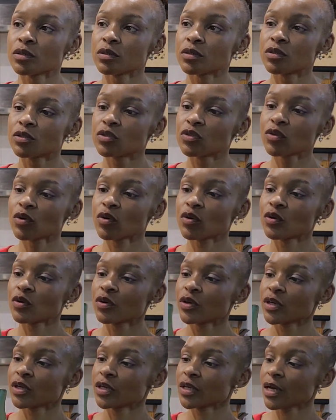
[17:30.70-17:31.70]
so
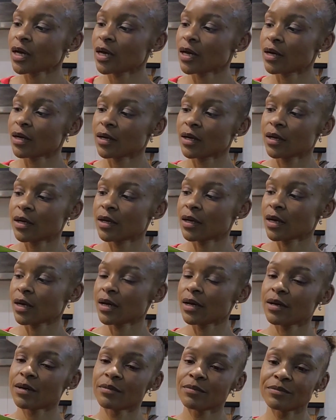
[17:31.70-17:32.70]
yeah,
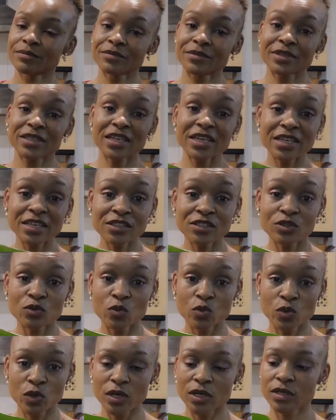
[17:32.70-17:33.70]
this
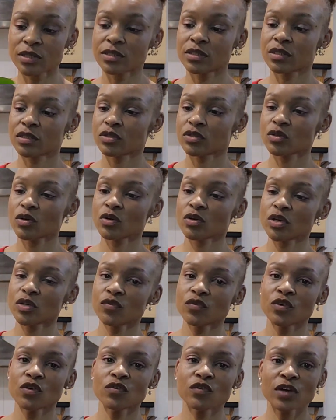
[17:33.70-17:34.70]
works. So
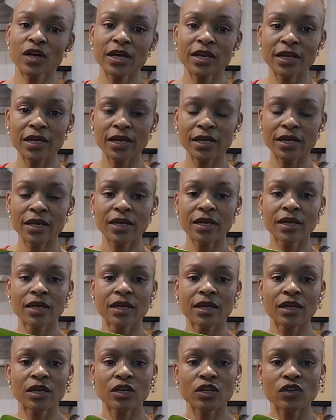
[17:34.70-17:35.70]
if you've got a
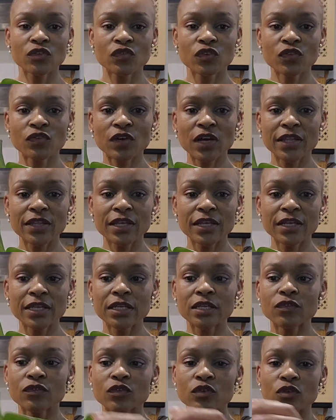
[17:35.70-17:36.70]

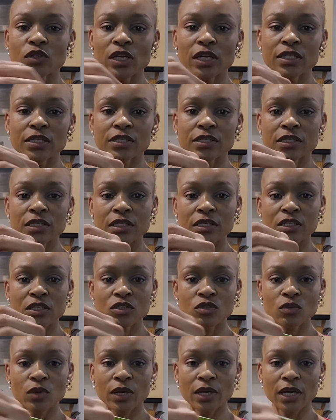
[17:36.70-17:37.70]
leaf, you can see
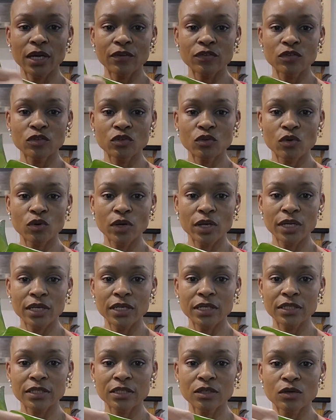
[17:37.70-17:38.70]
this one. I have to go at
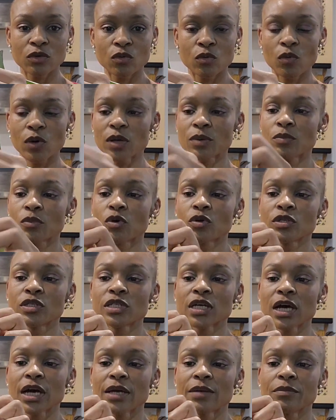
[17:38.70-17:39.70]
it one more
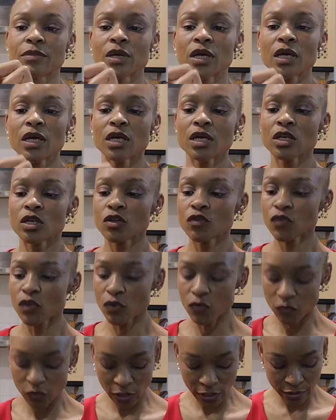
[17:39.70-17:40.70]
time. If
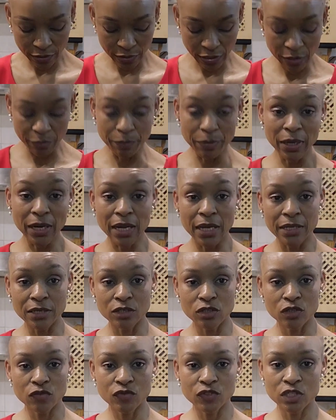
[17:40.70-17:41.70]
you've got a
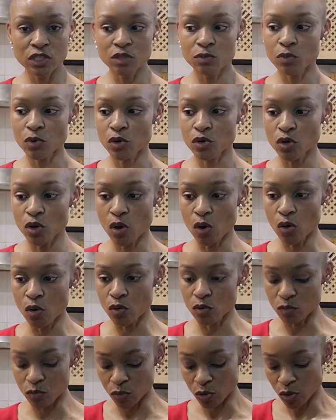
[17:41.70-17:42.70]
plant you've just brought
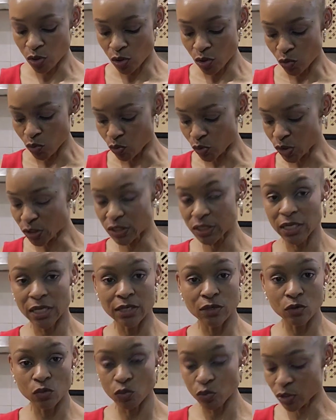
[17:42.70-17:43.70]
home which's got
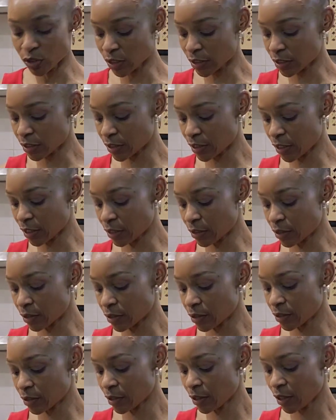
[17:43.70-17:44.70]
water
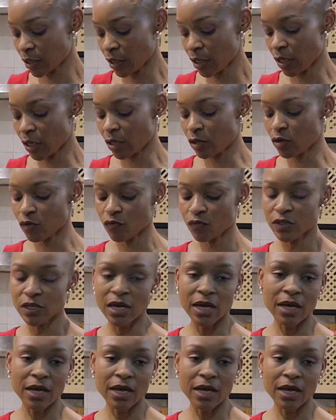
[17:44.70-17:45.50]
stains, and you've